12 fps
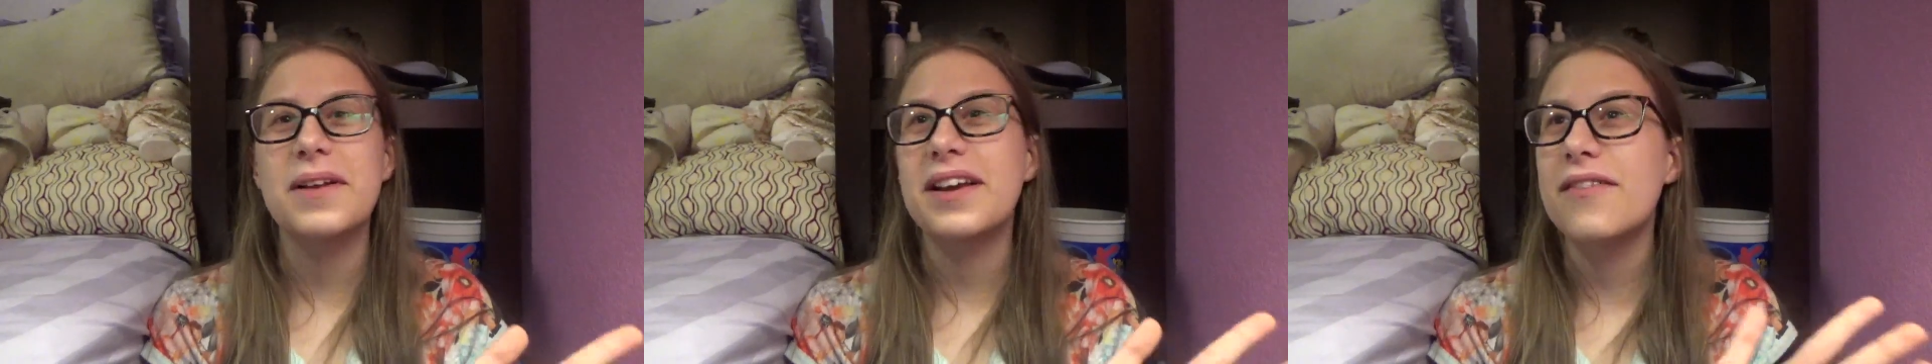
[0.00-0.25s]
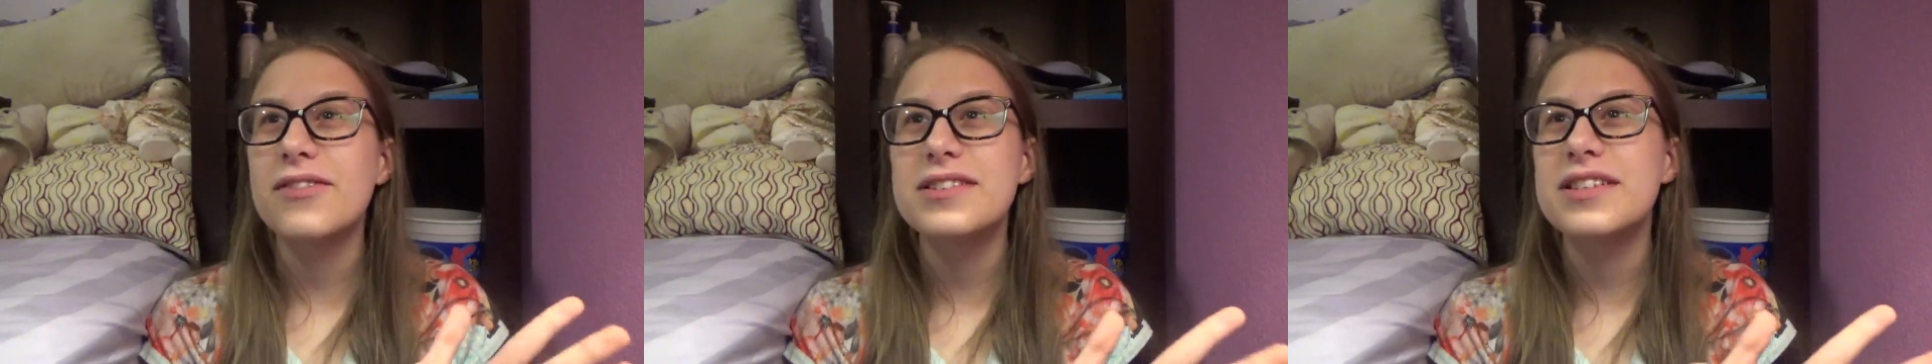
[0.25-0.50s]
Like
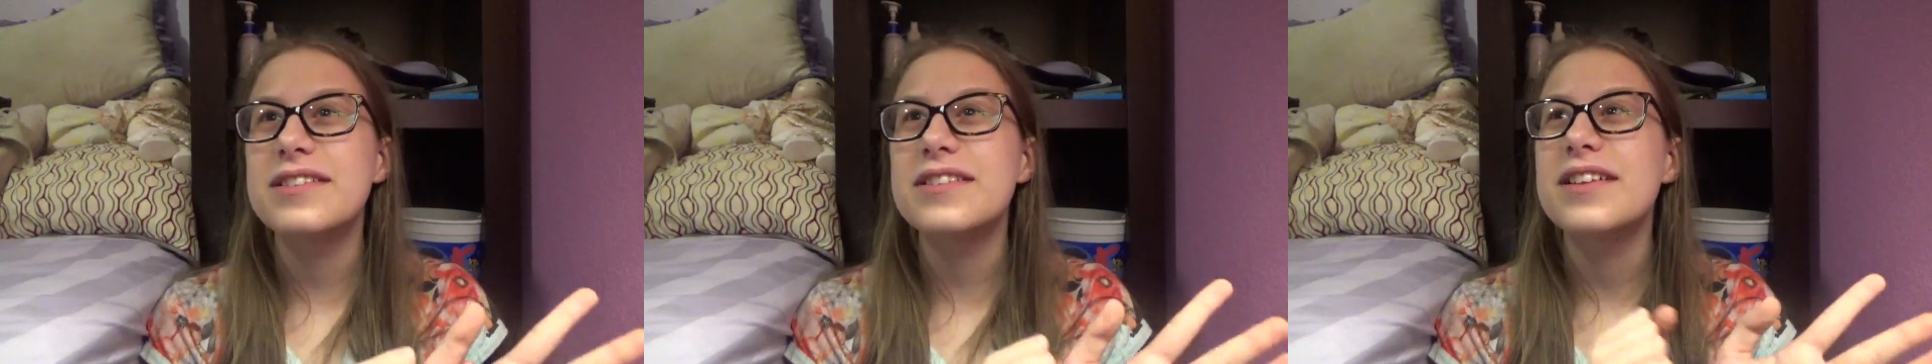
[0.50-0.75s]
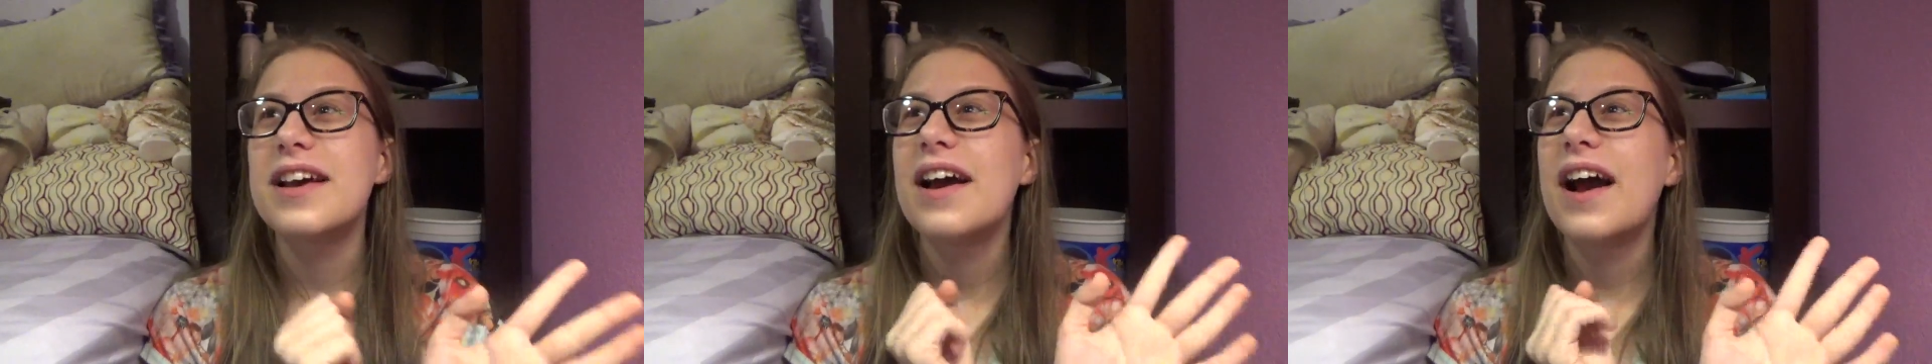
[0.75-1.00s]
ever
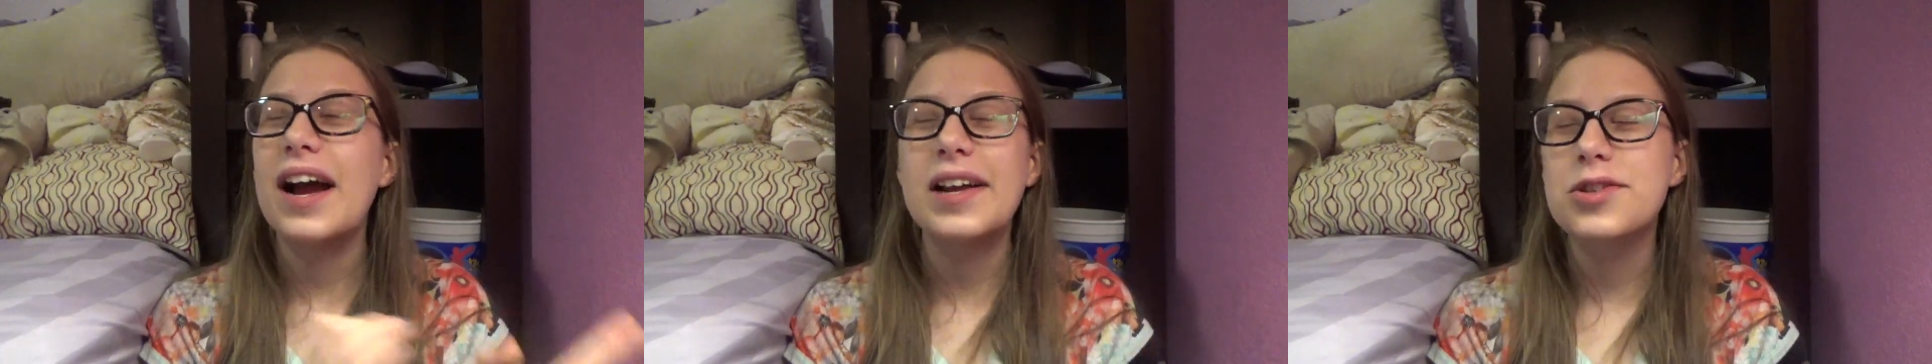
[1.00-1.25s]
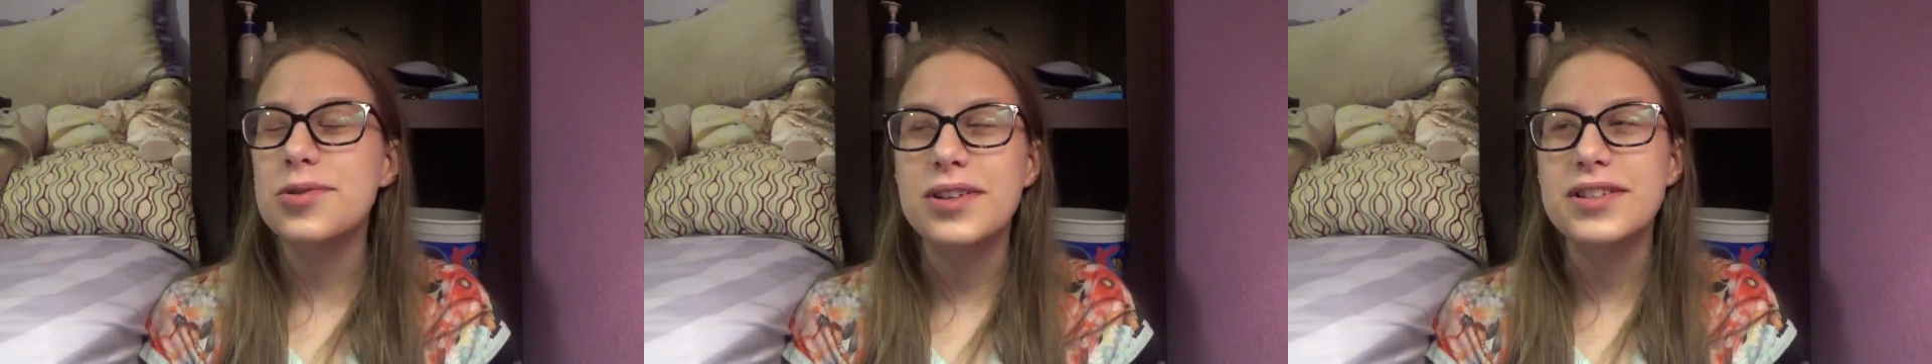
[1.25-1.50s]
since
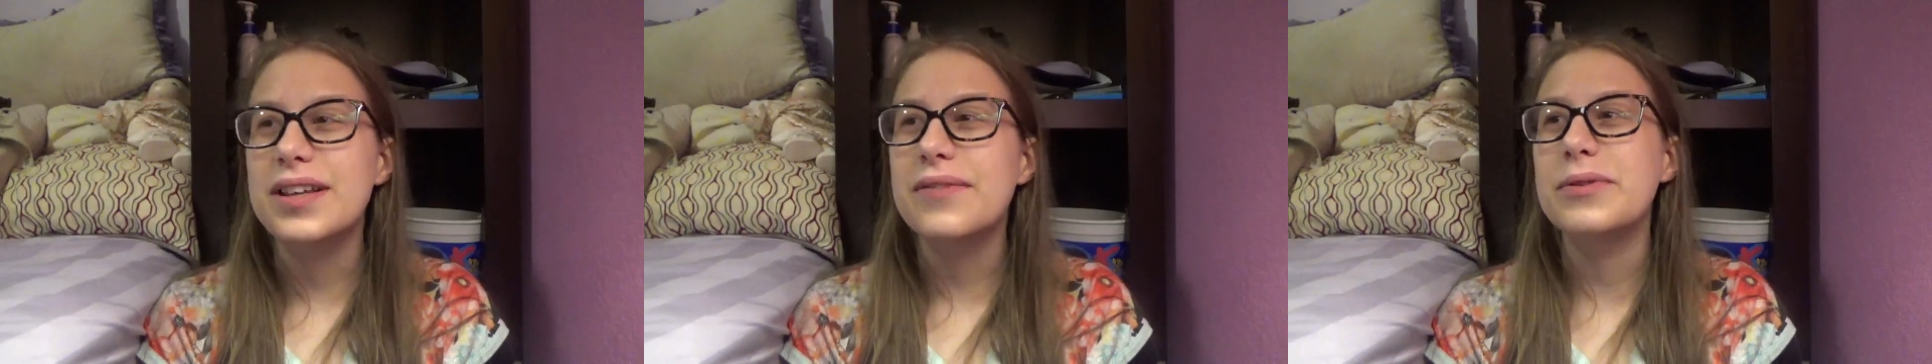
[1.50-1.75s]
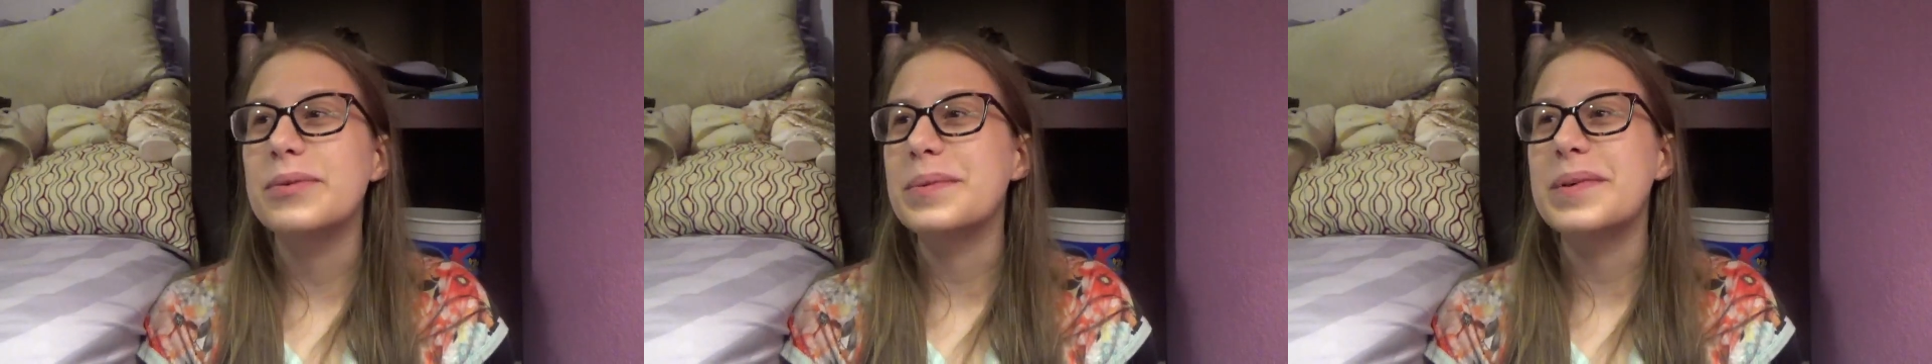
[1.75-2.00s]
I joined
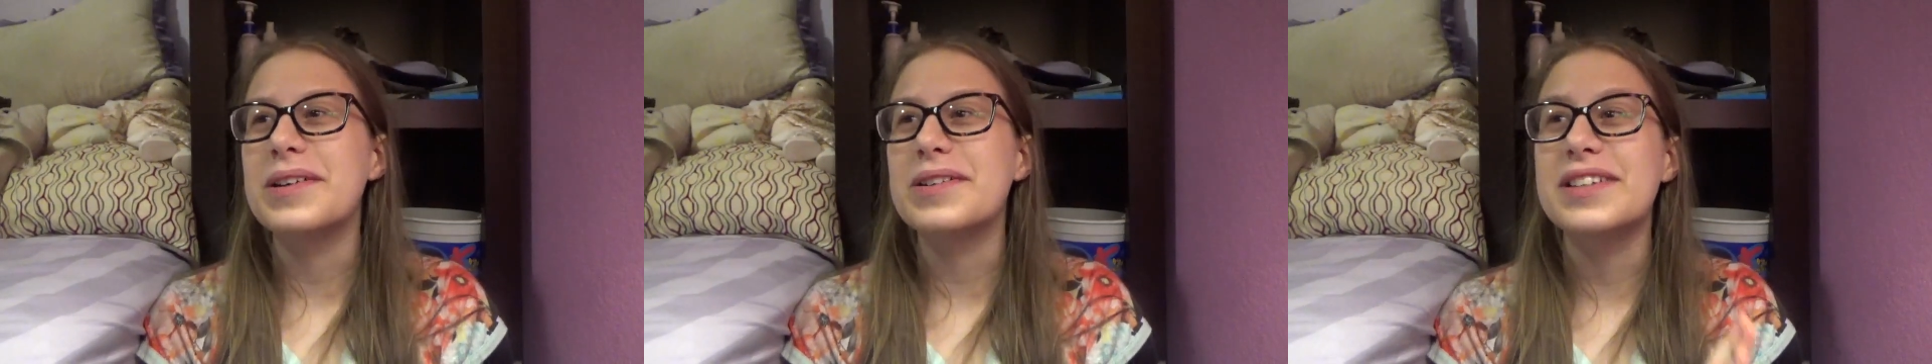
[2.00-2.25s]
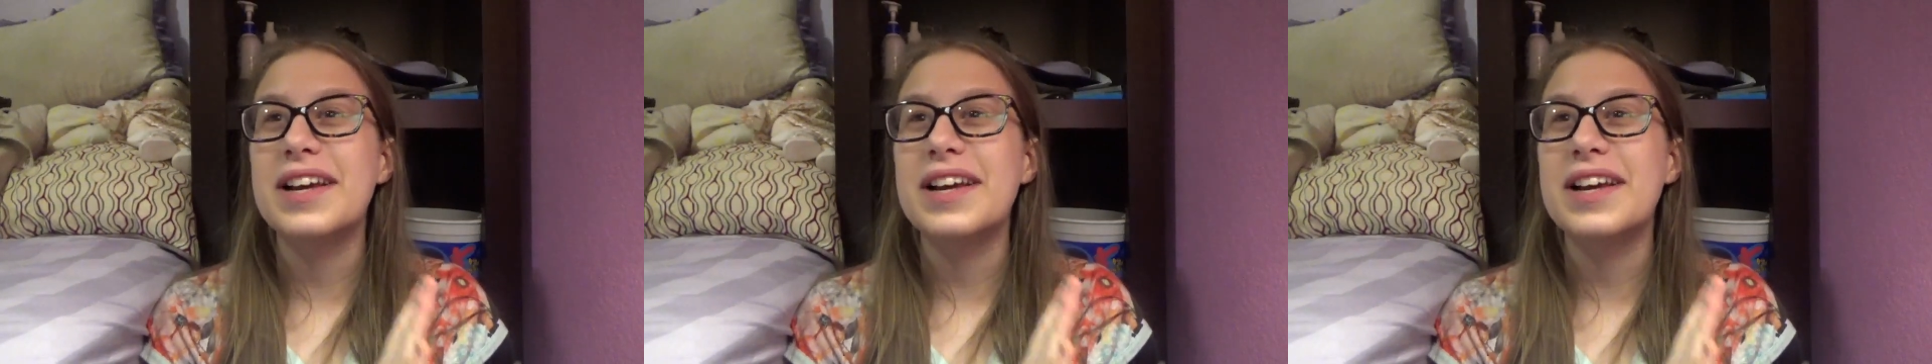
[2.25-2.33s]
7 Ruby Girls,